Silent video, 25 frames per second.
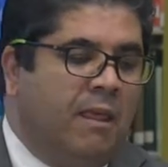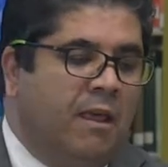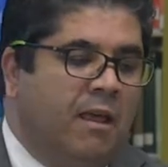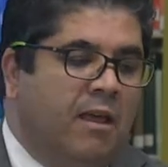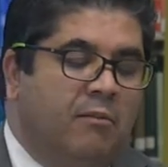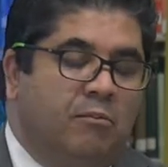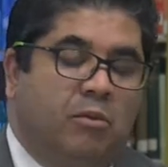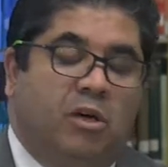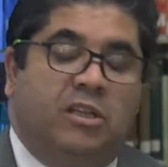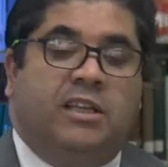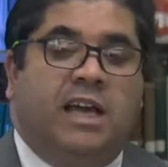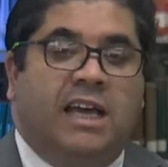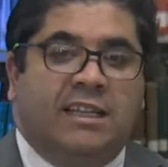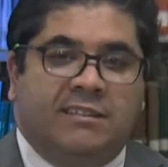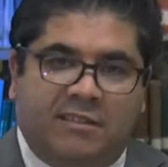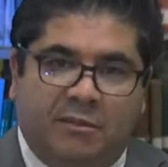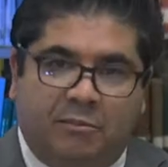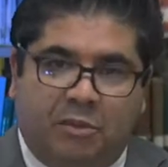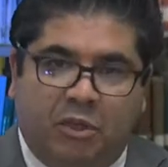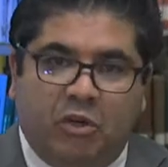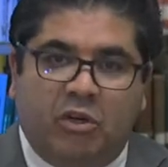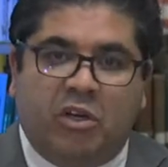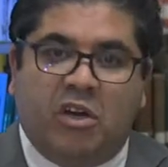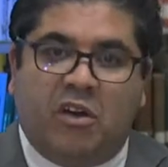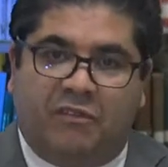But that's the
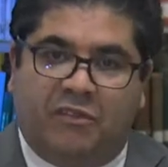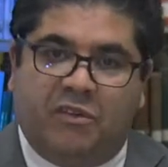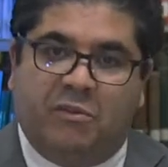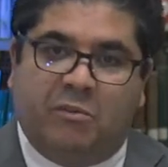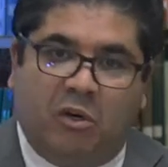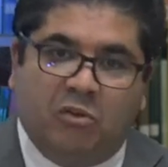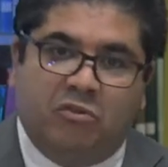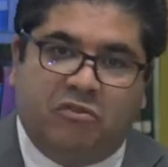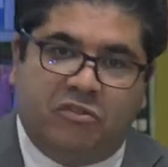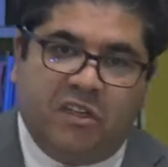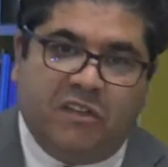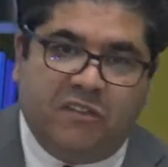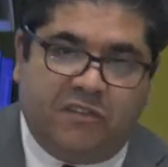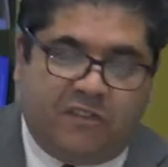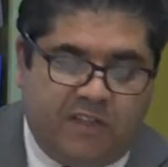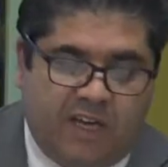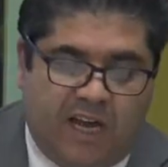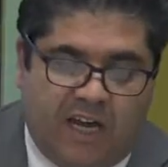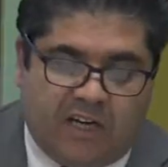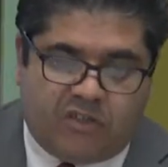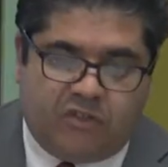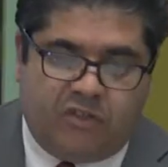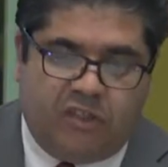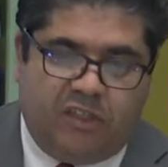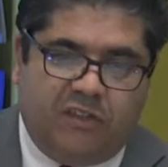beauty of remote sensing,
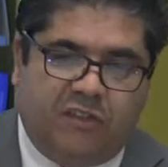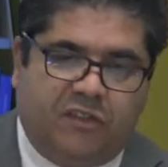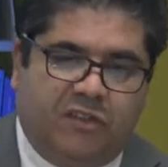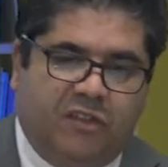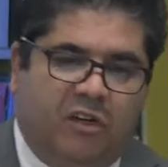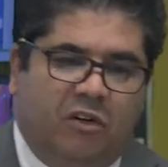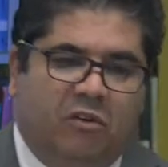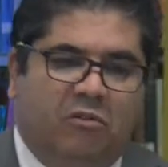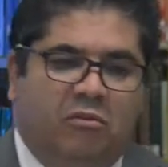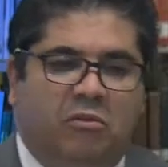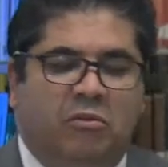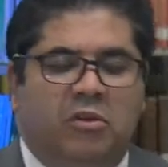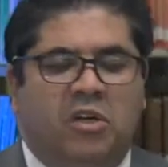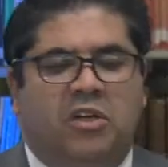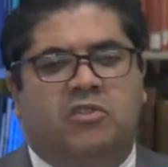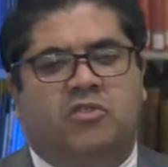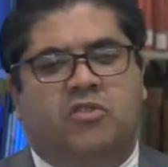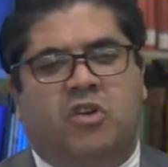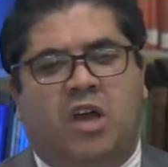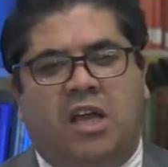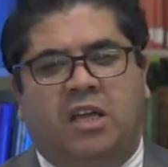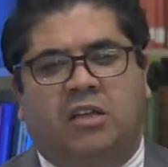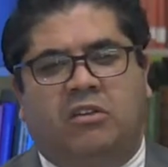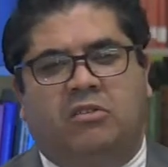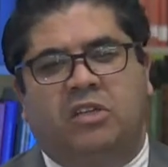actually. So we are
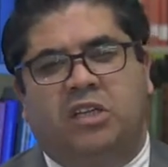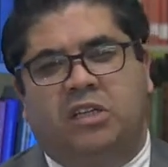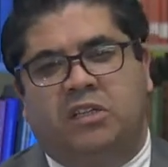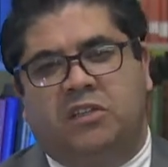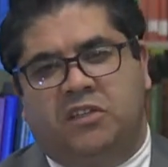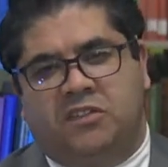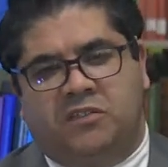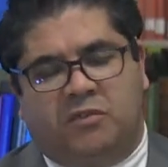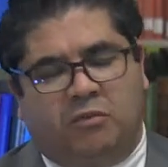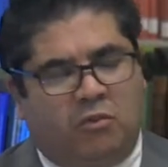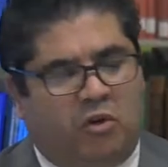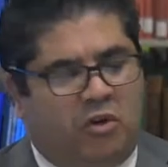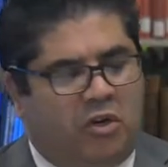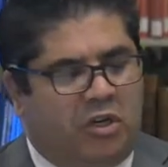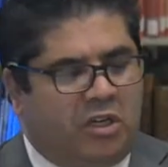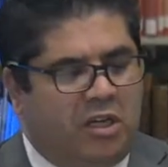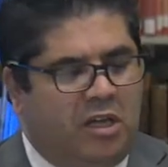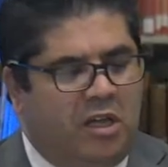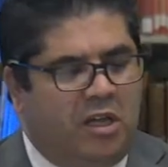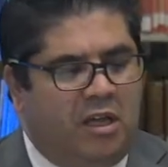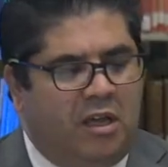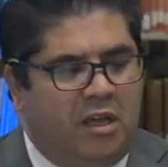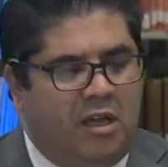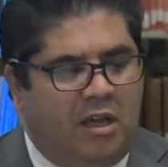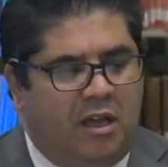trying to, in this work,
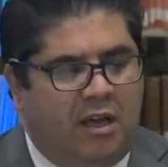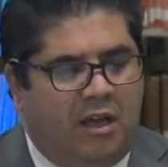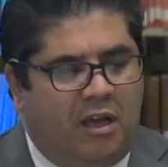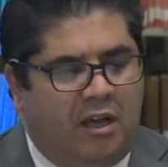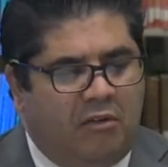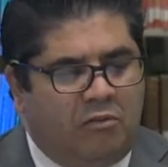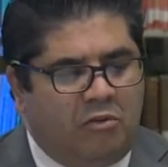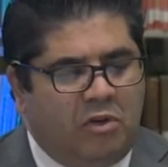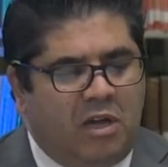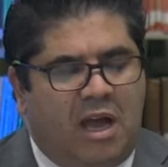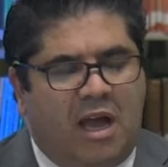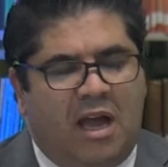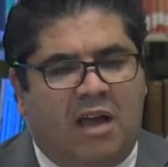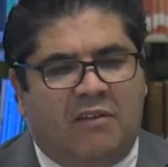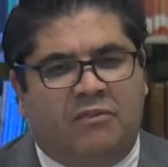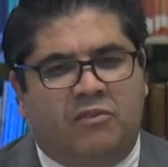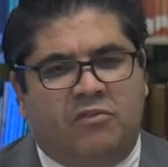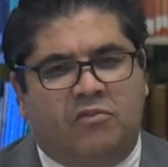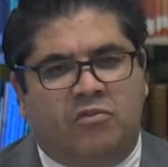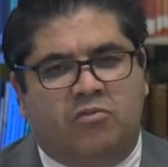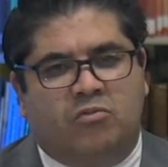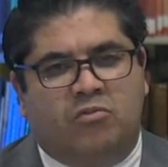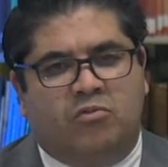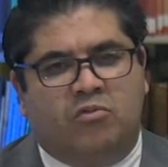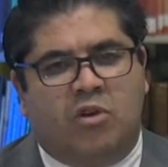we have
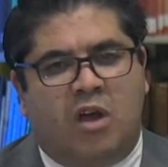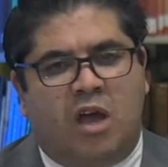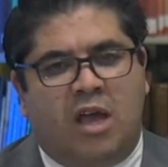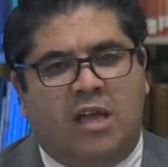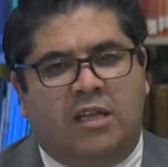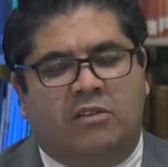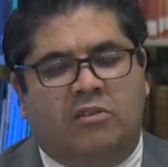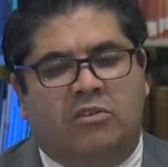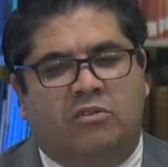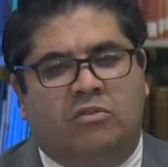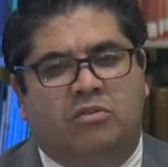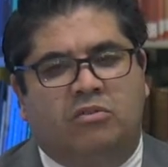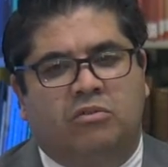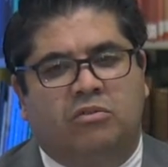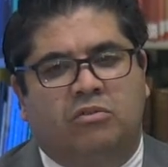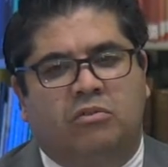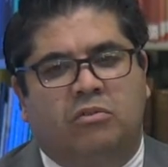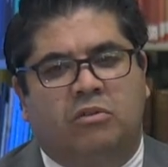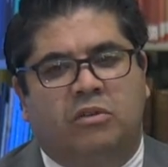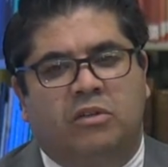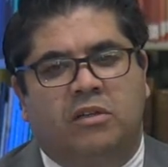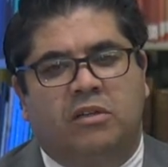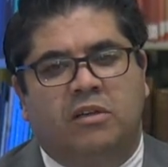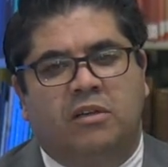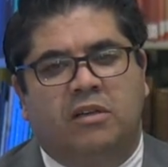tried to
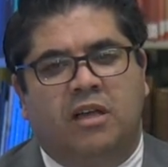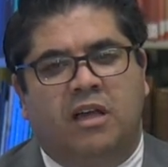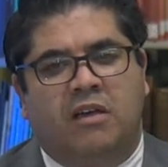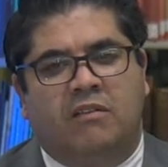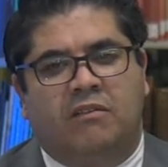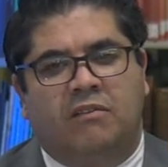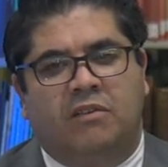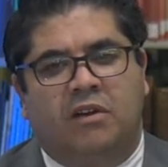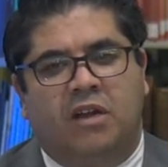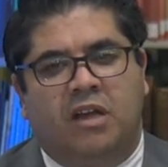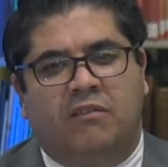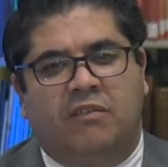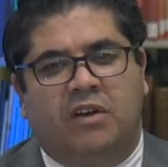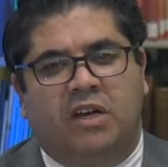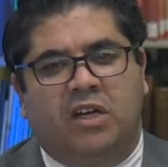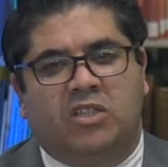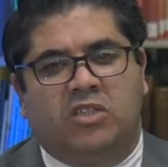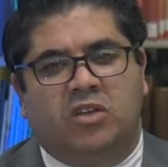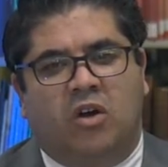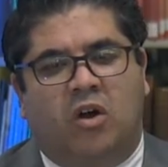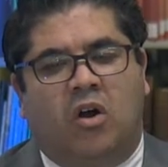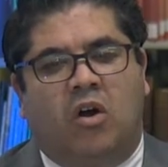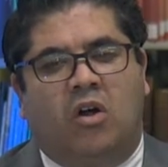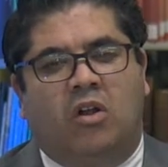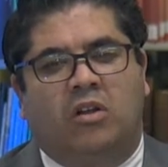leverage
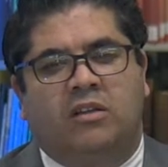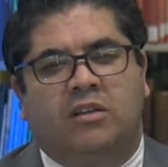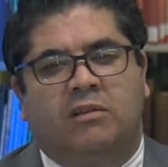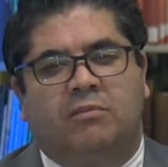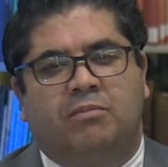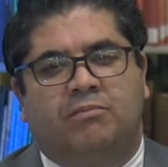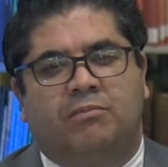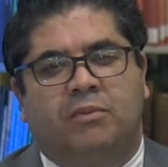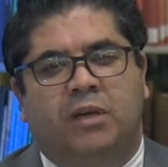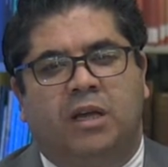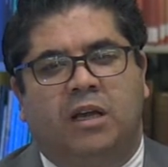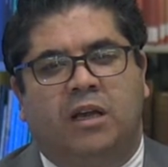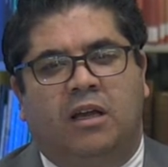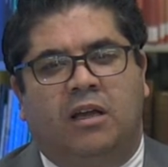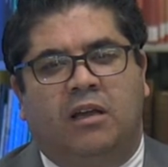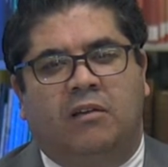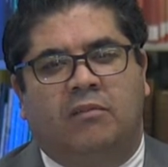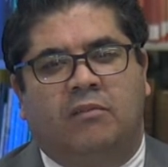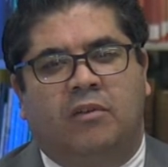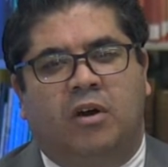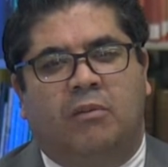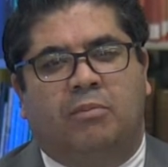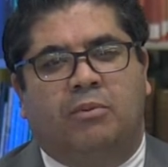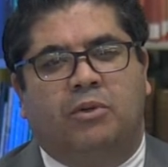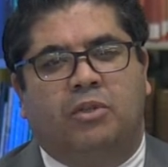all the
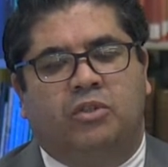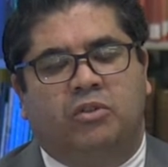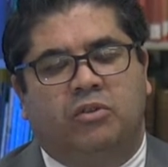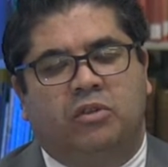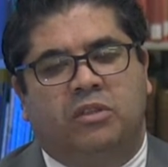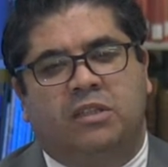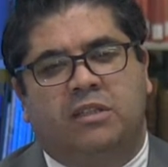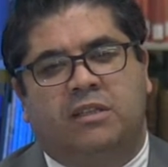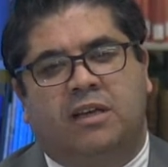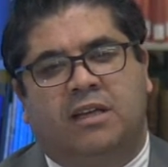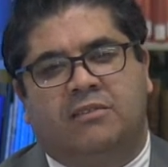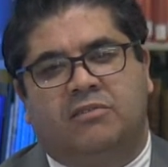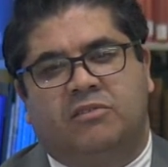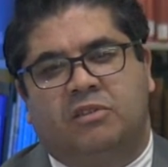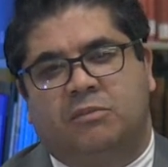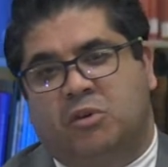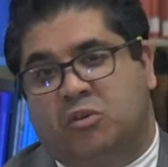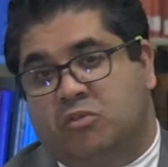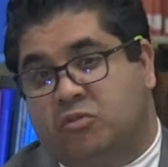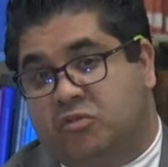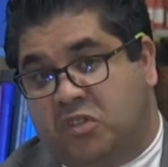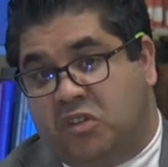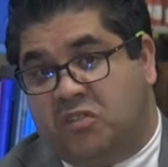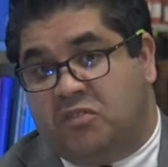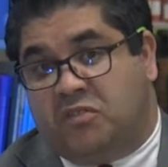opportunity that
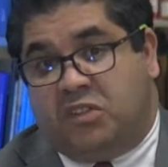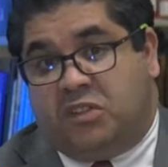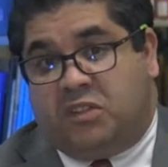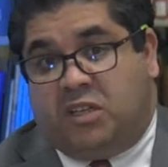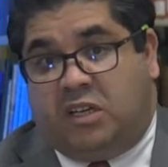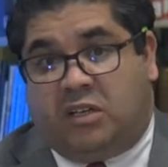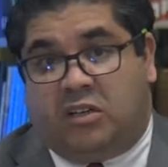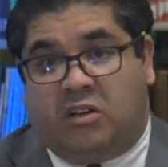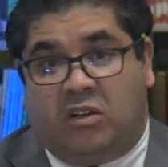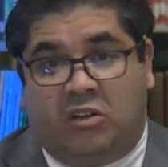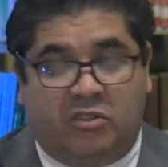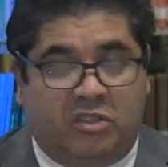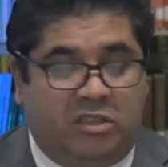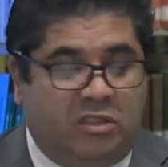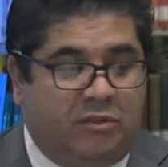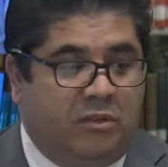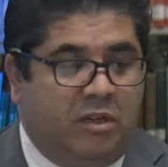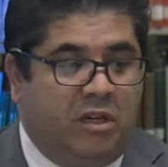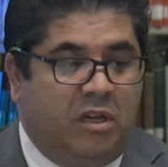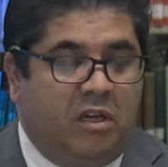remote sensing technology